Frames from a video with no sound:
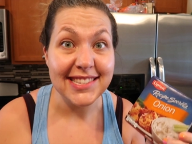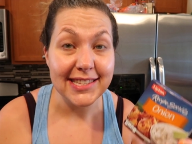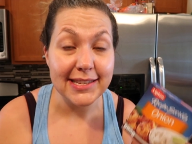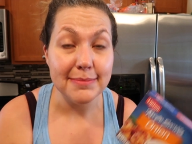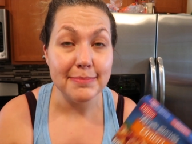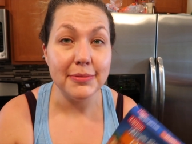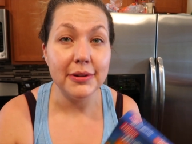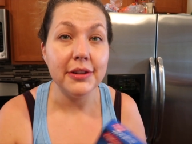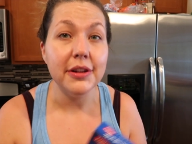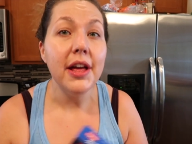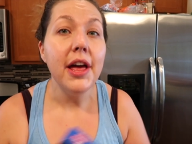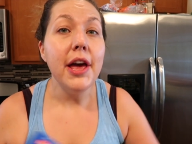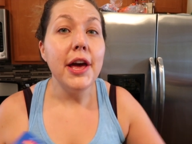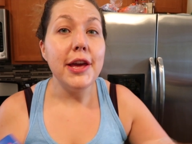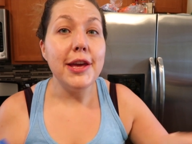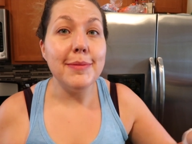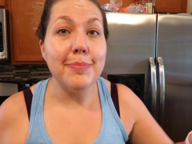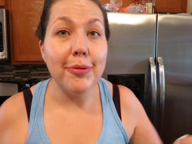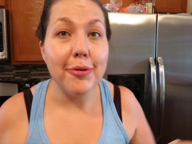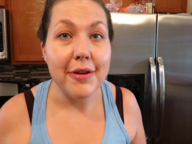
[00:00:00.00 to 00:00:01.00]
simple.
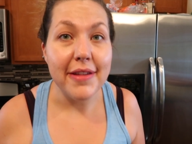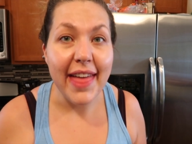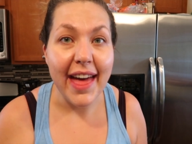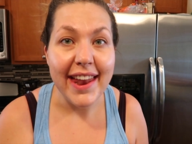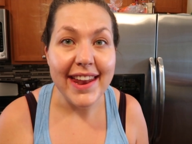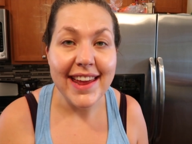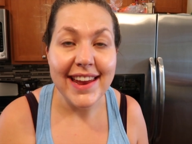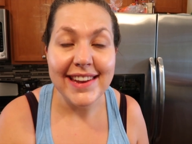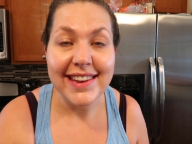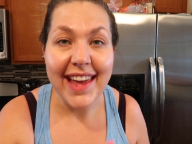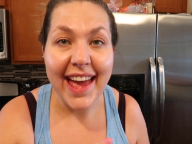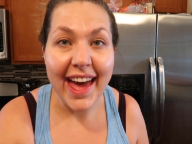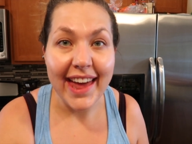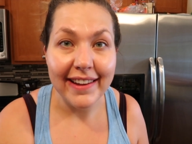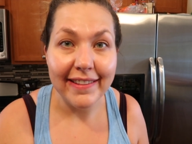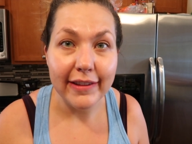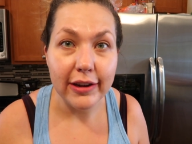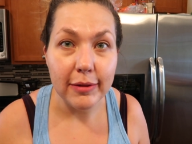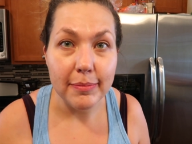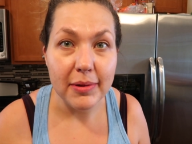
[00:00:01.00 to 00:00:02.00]
You pour that in, you add
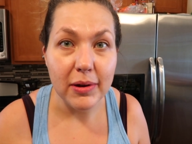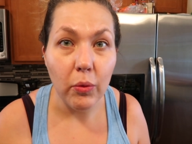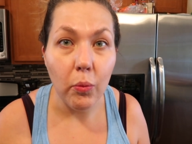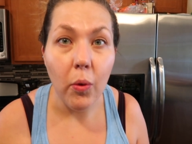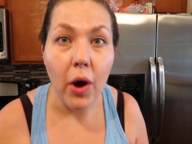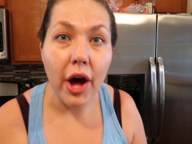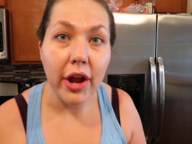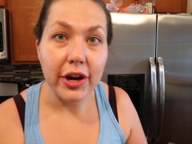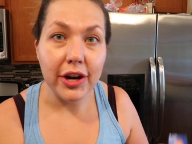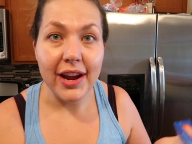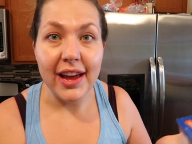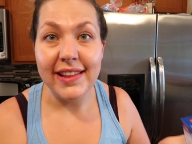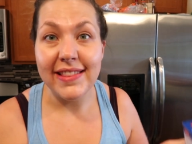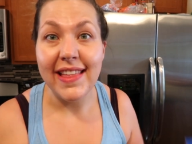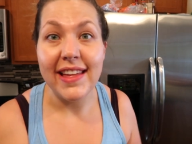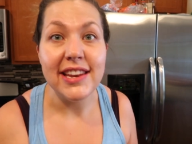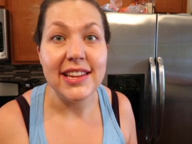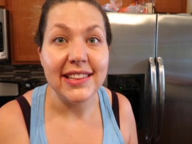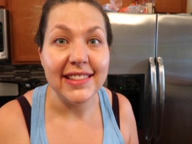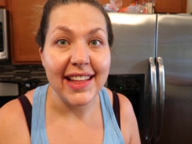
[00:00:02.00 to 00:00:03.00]
a little bit of water, and
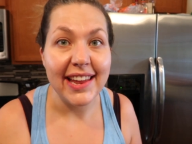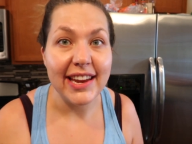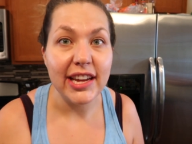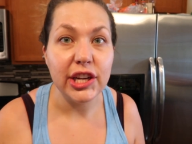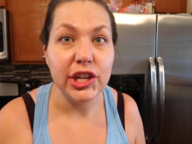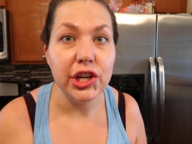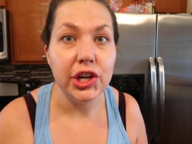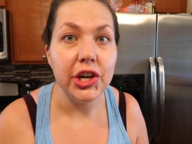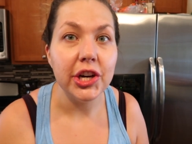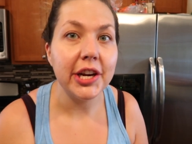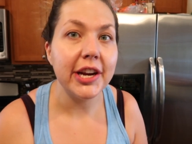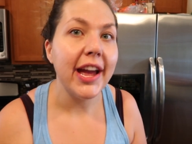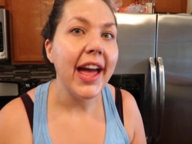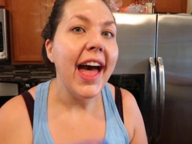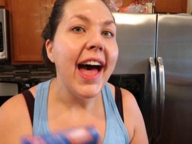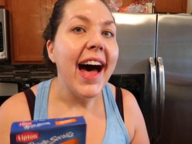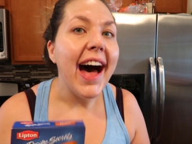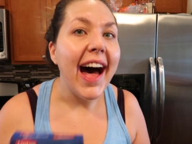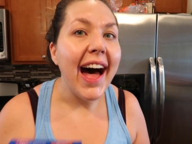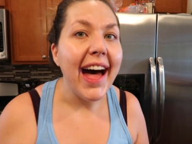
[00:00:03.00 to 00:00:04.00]
then you let it cook.
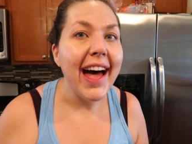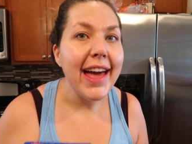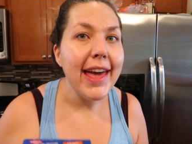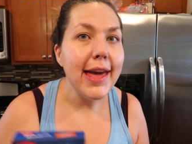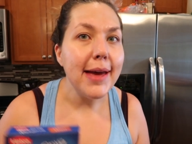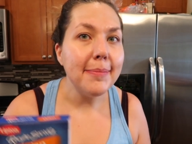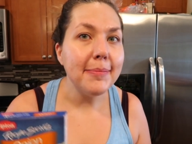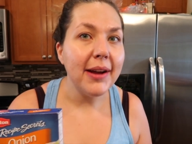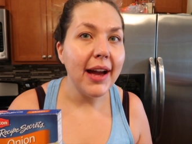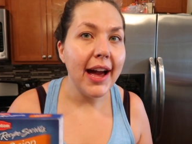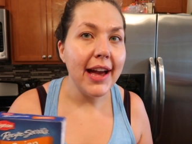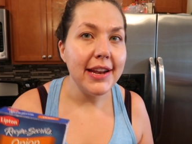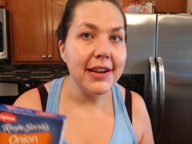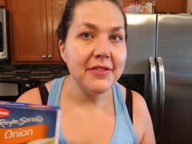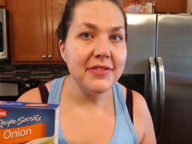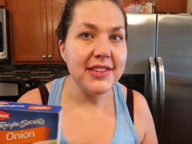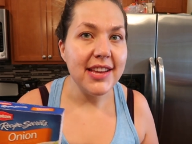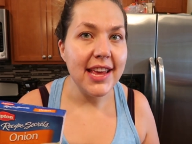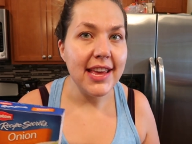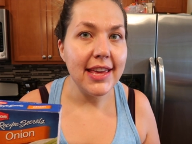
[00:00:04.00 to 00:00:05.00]
I am kind
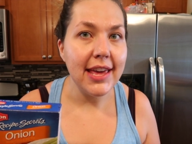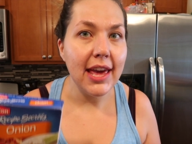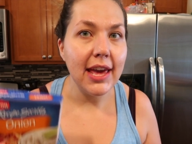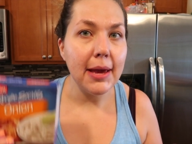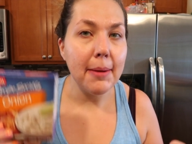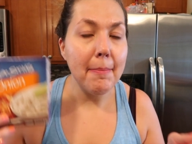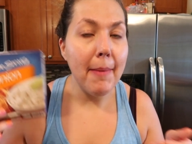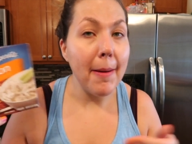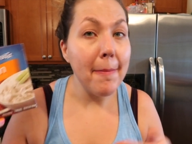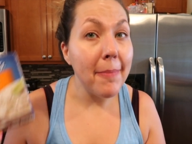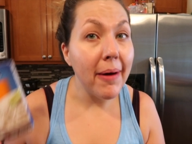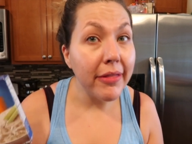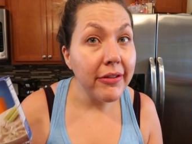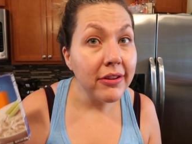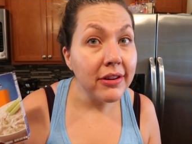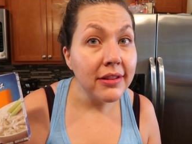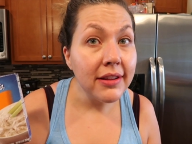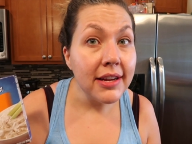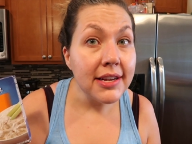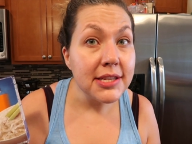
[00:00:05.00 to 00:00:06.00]
of taking my
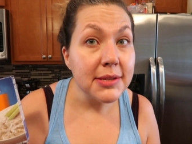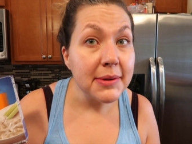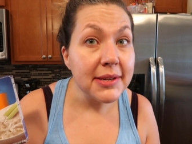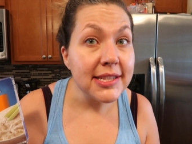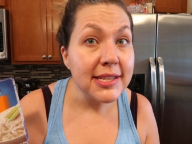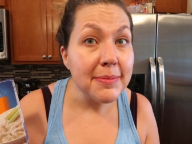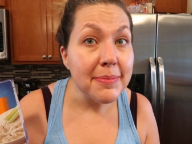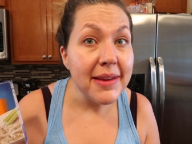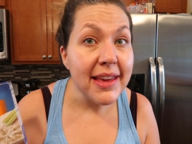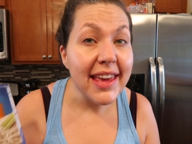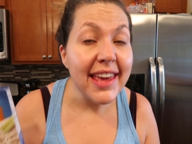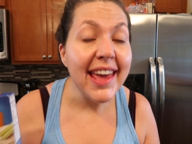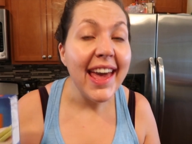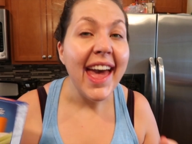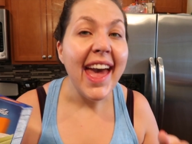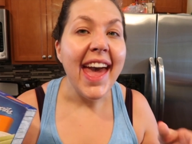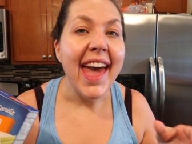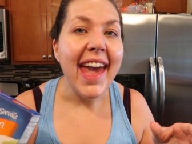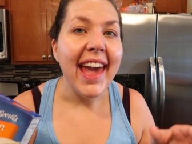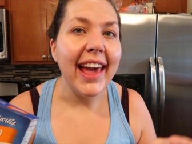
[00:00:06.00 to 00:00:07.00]
mother-in-law's recipe
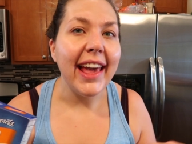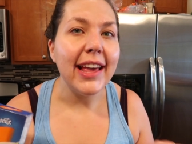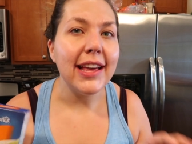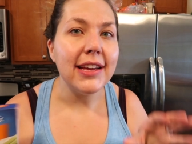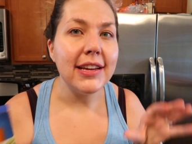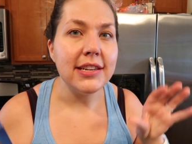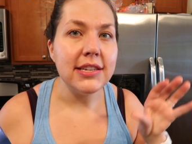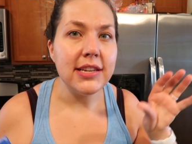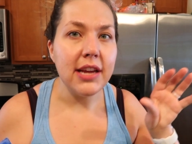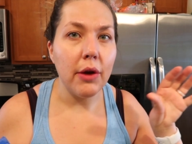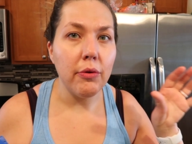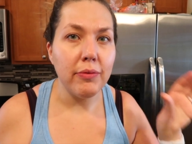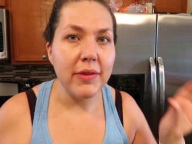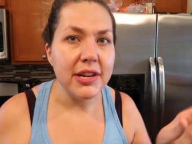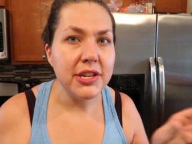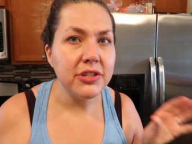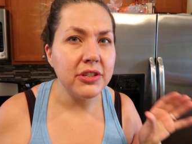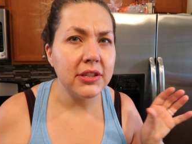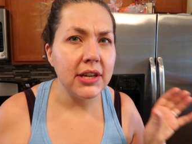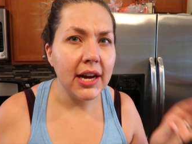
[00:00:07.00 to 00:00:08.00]
and
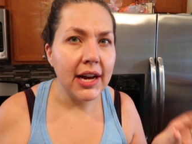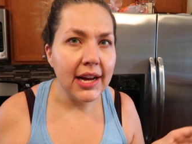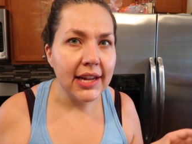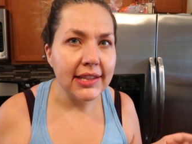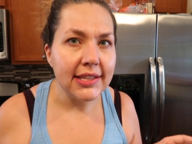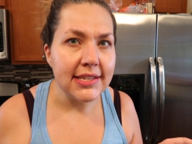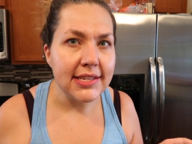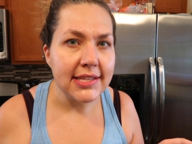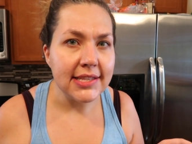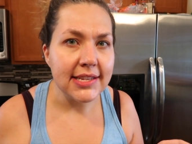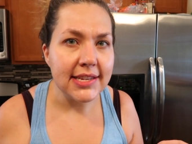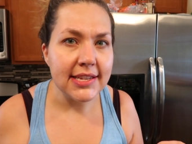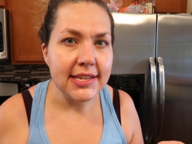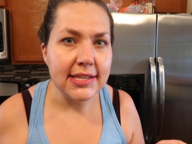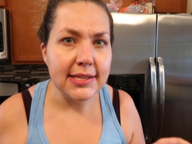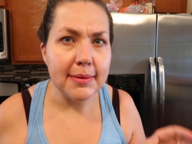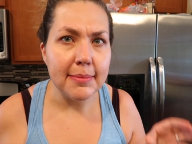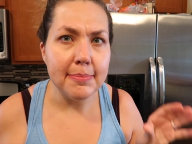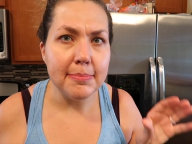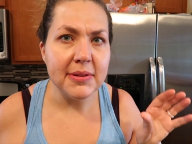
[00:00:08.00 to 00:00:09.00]
Rachel
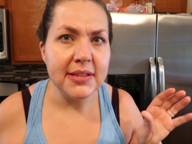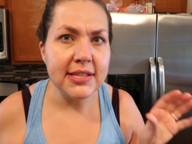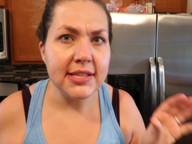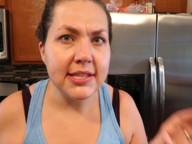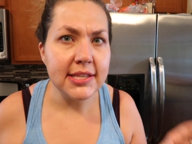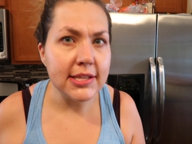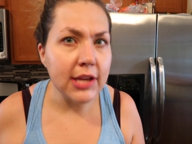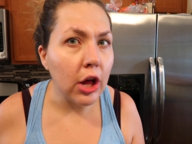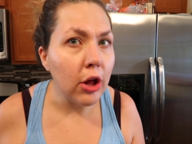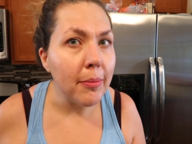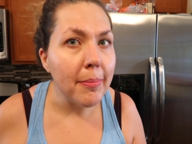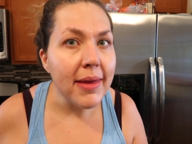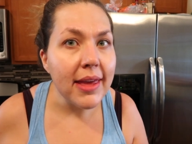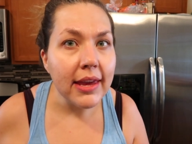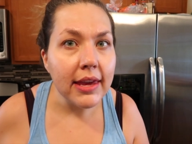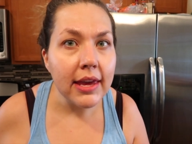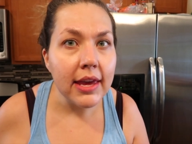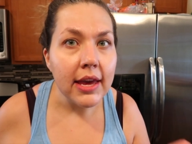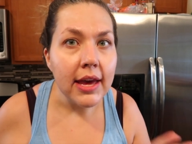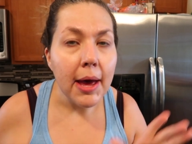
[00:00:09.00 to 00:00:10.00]
Hollis's
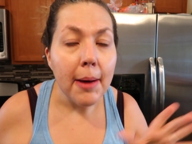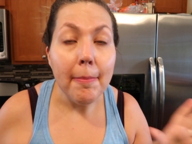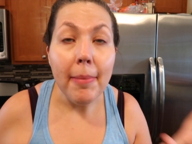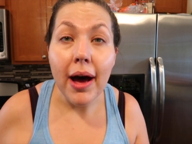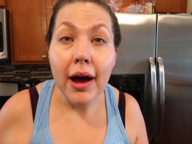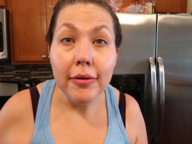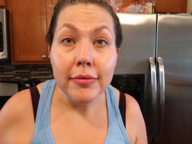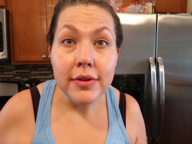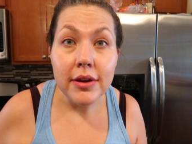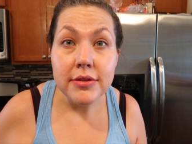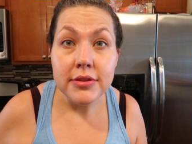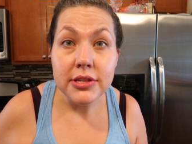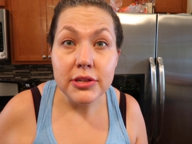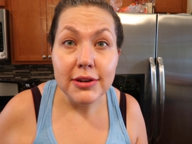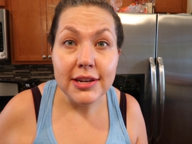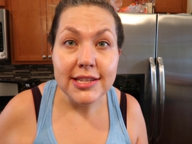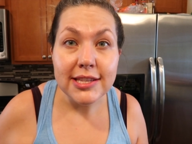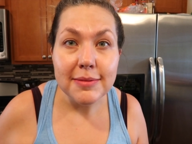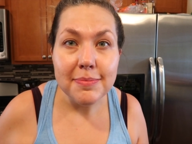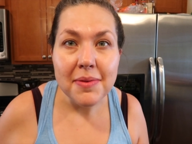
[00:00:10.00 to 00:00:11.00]
balsamic pot roast
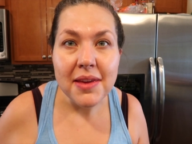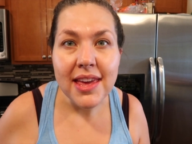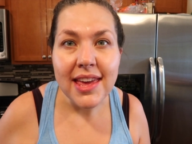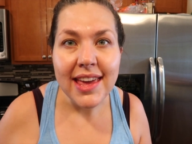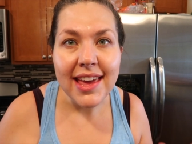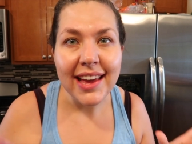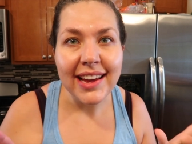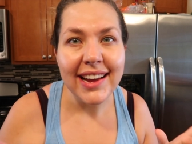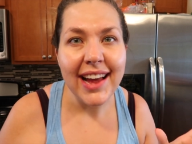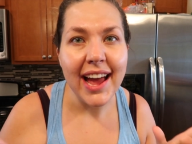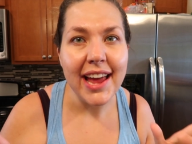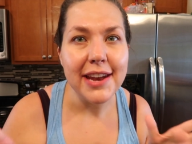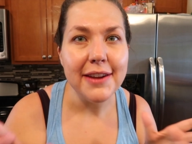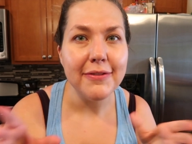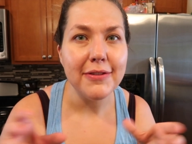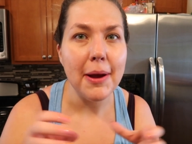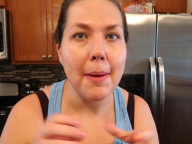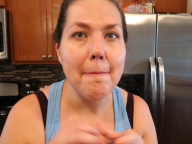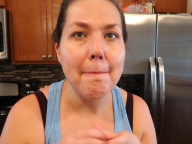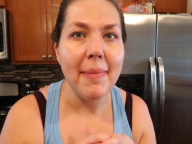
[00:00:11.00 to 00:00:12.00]
recipe and kind
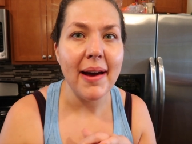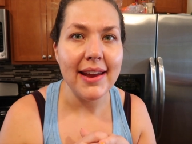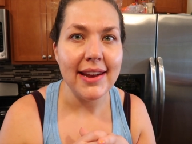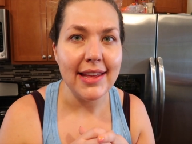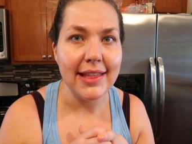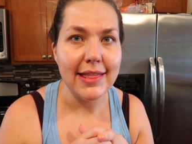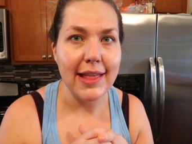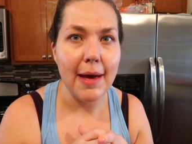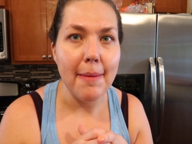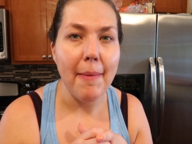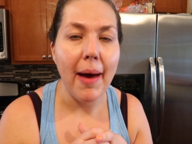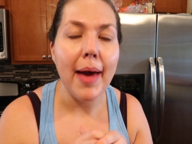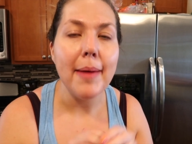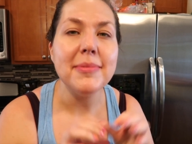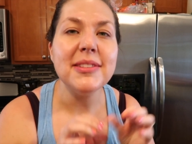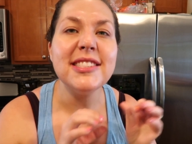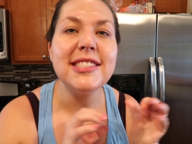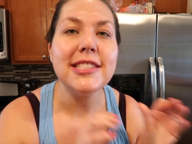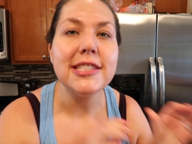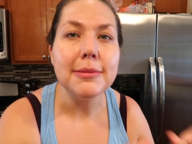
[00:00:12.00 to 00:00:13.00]
of combining them.
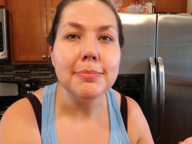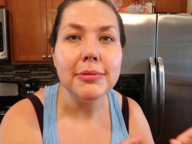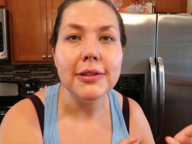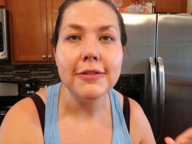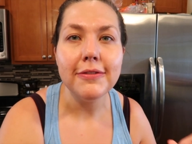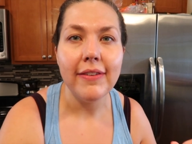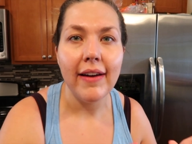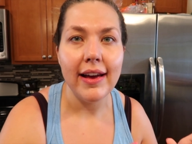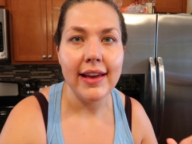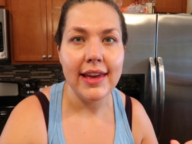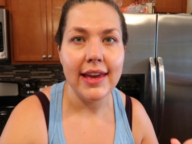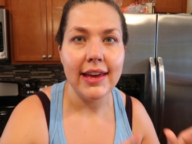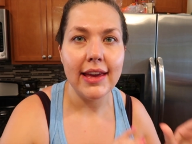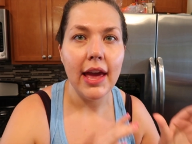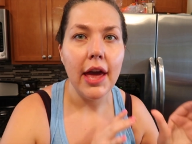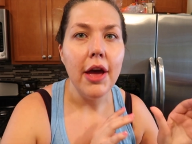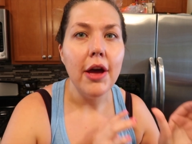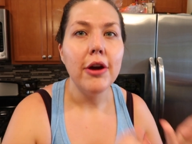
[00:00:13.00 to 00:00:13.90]
I'm simplifying